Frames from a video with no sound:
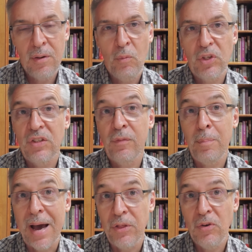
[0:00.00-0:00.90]
which is
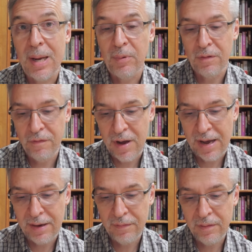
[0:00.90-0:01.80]
Matthew chapter
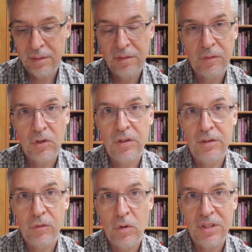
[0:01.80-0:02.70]
5, verses
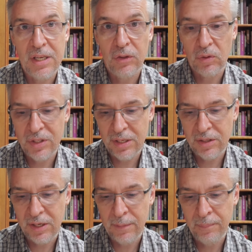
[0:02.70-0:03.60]
14 through
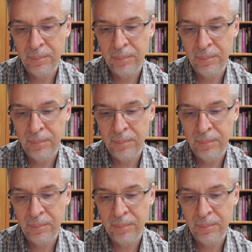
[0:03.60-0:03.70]
16.